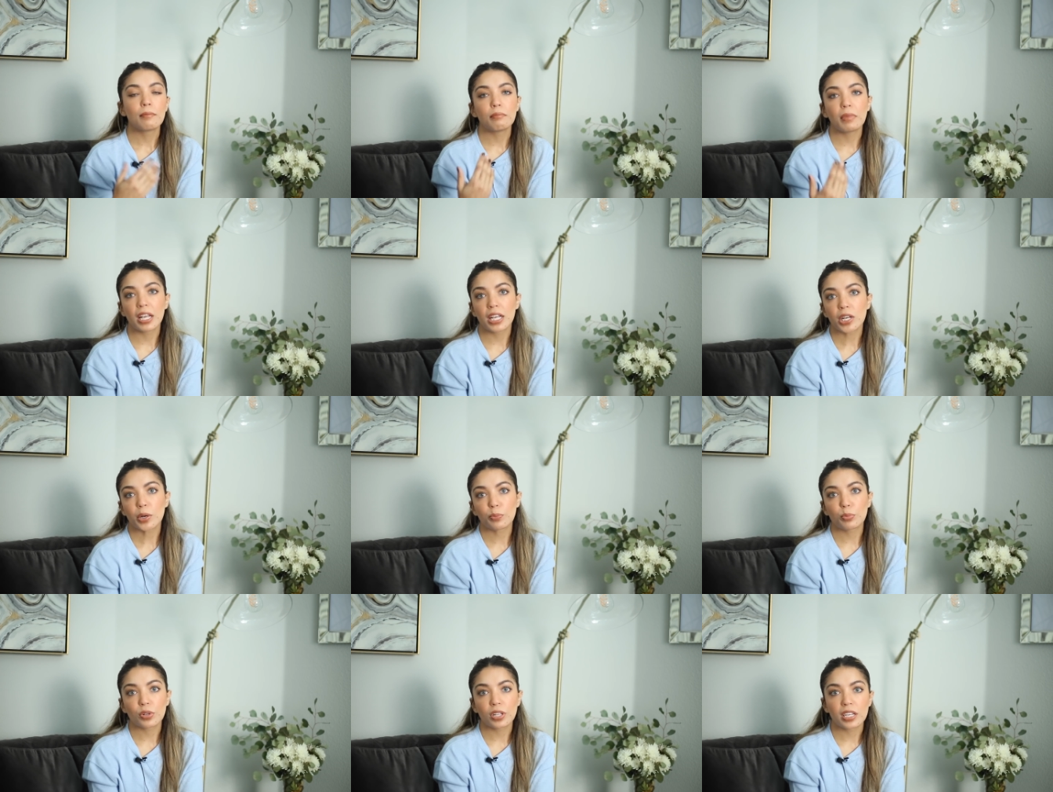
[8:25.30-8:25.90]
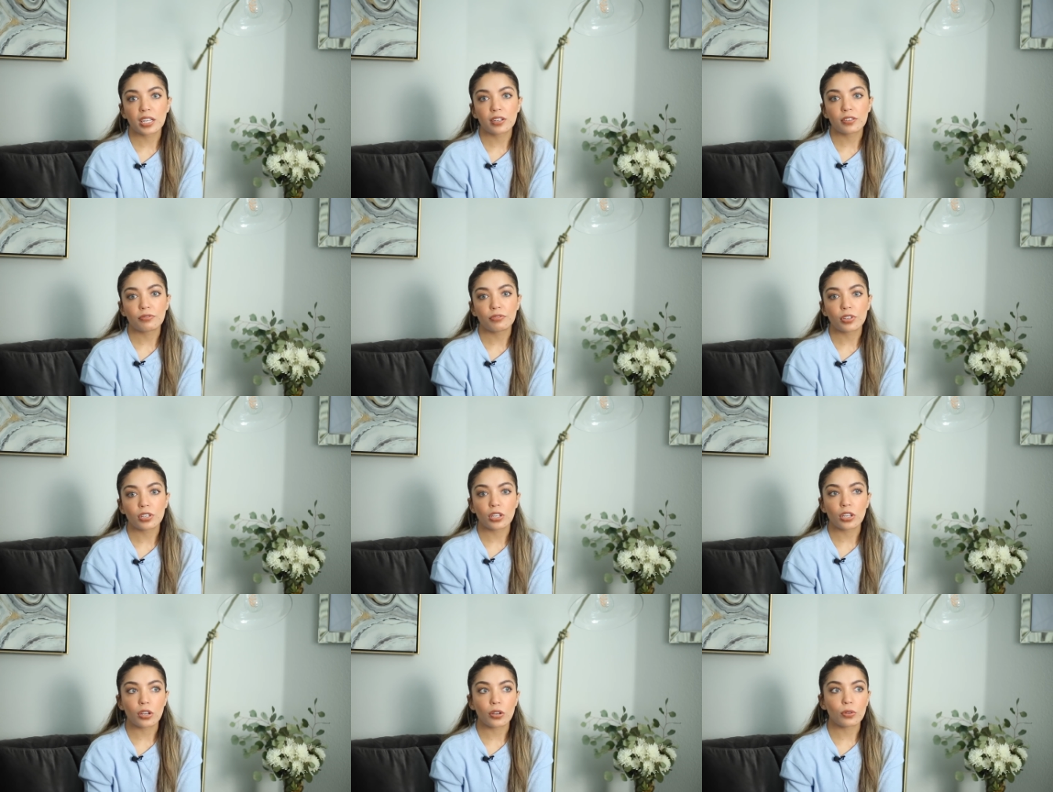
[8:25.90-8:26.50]
makeup related
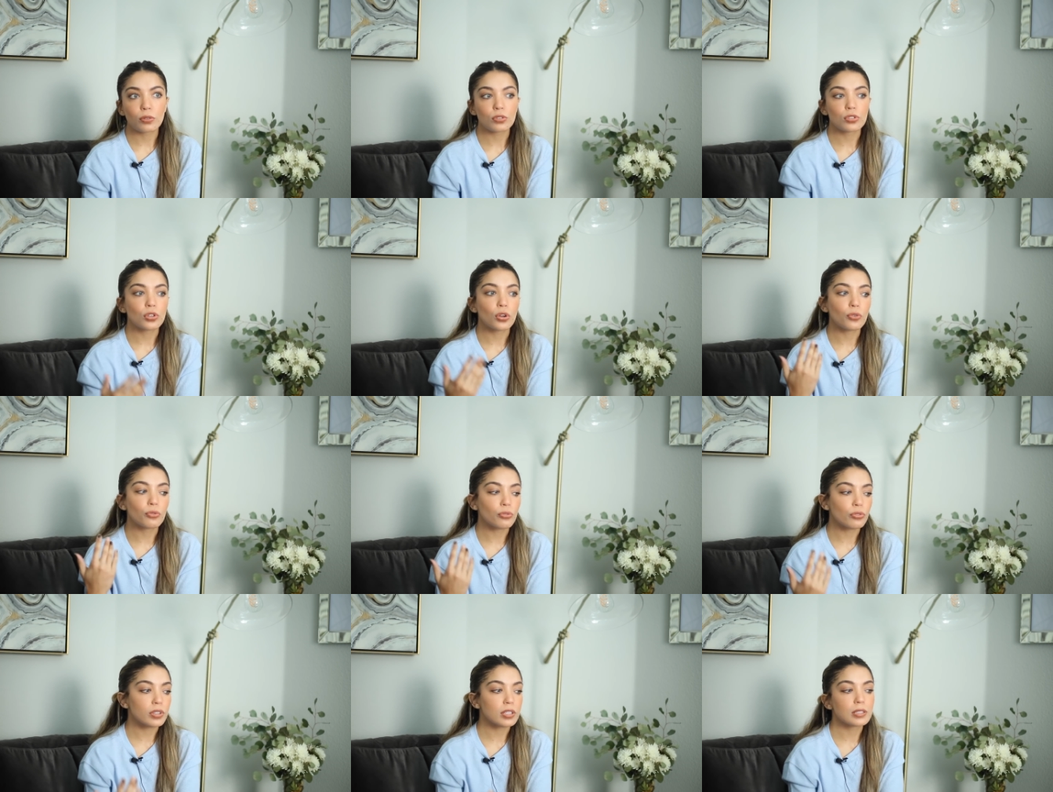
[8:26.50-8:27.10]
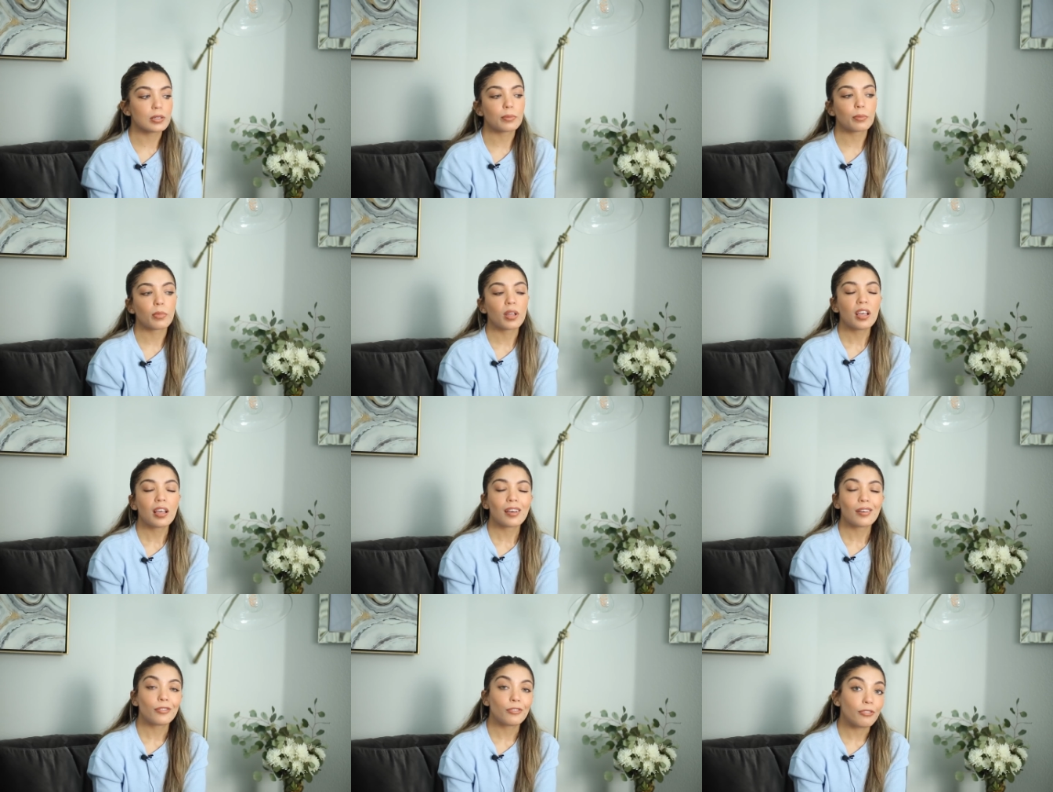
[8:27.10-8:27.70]
videos, hopefully some
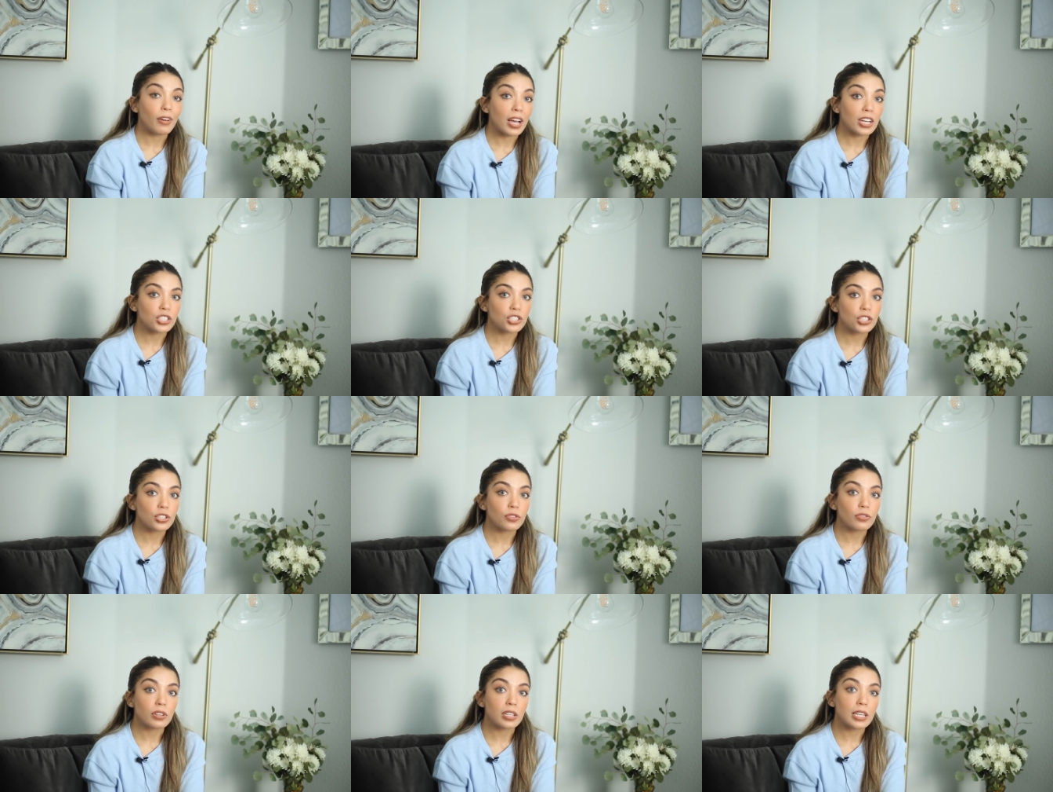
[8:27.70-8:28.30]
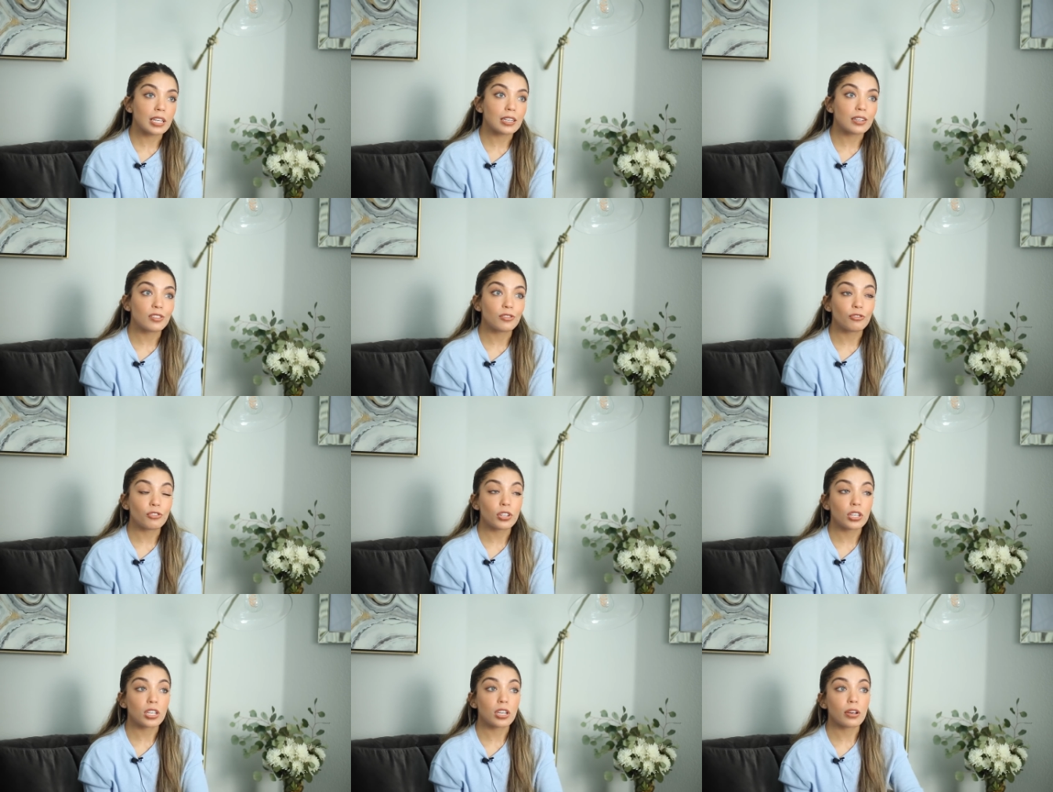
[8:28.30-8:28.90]
fashion related
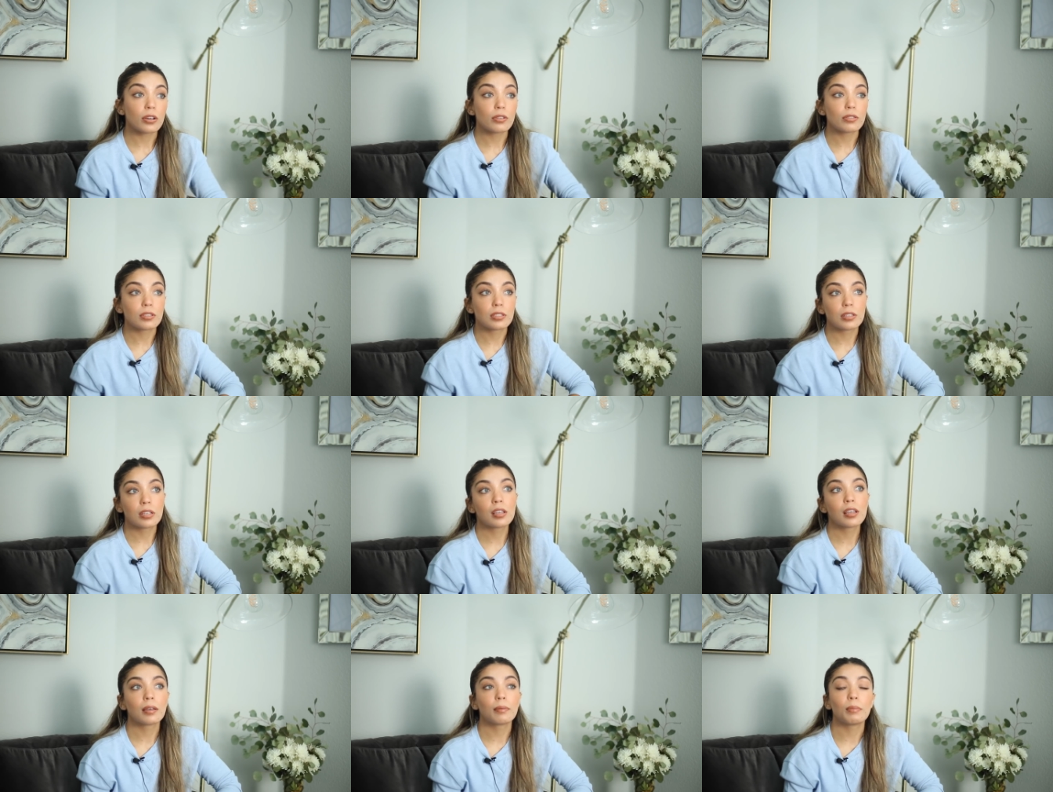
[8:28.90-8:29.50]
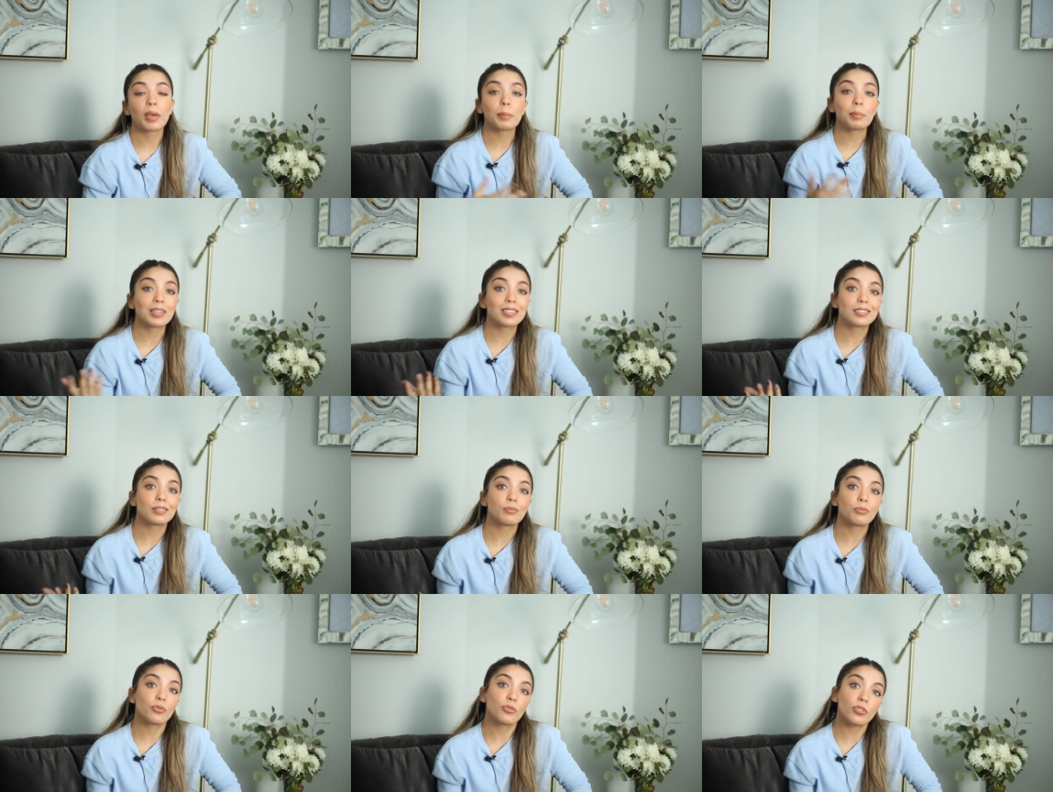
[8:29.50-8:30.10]
videos, maybe
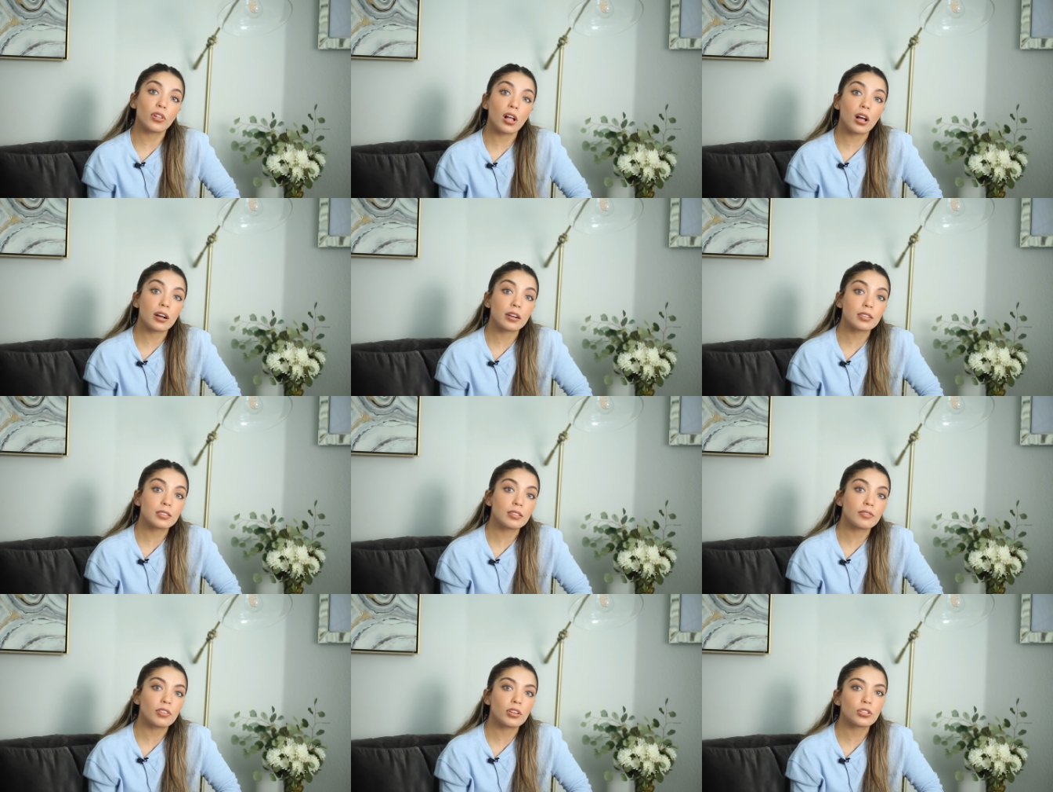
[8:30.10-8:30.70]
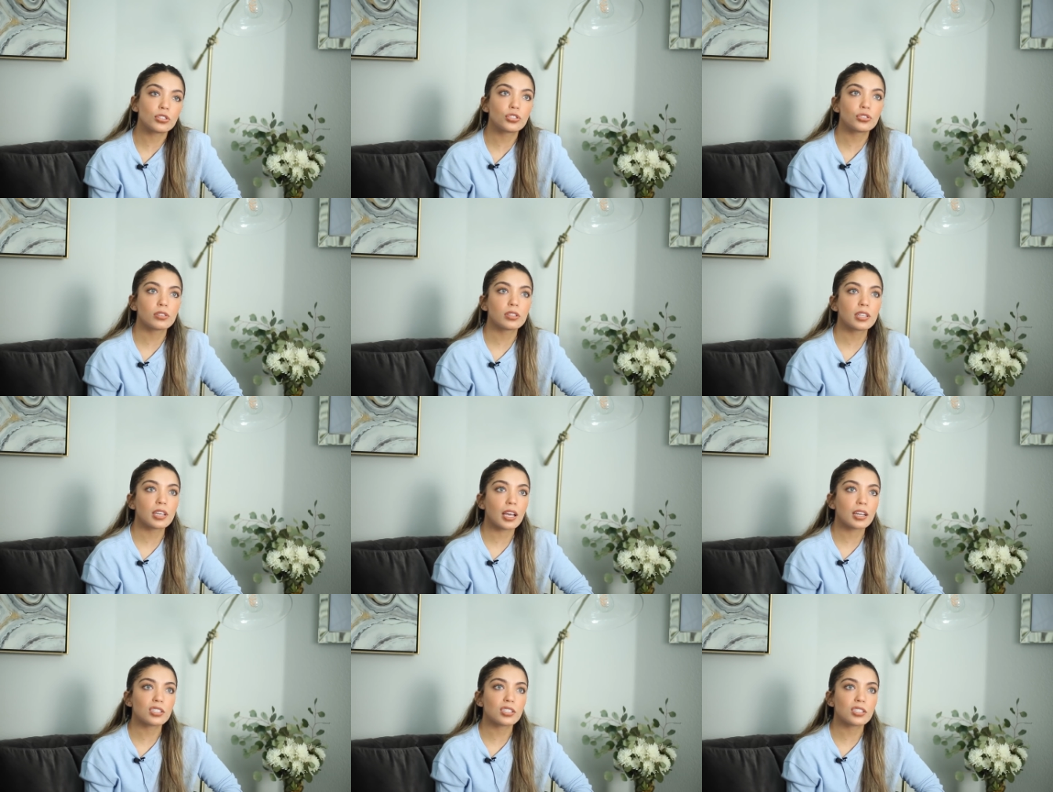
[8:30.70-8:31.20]
some vlogs eventually.